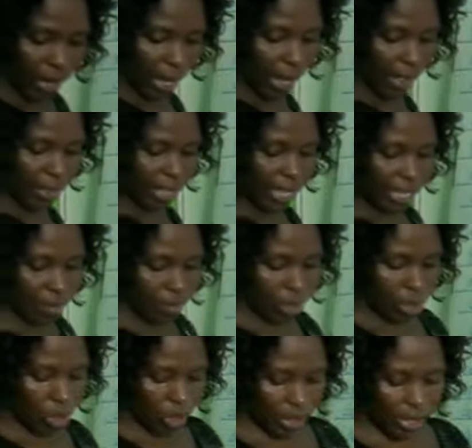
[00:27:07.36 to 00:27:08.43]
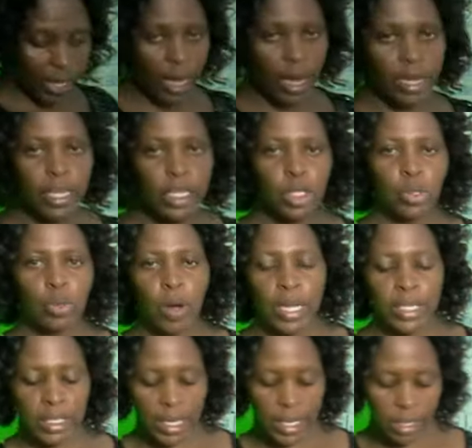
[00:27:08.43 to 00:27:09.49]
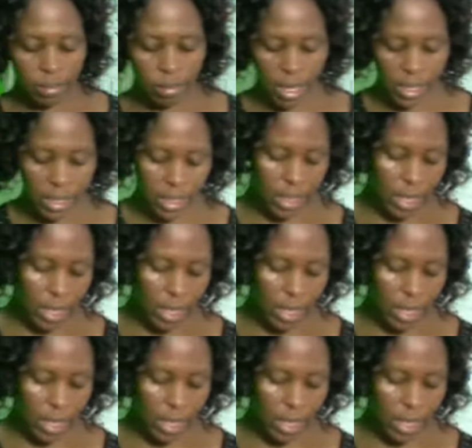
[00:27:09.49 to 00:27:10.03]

And then below there is your assignments.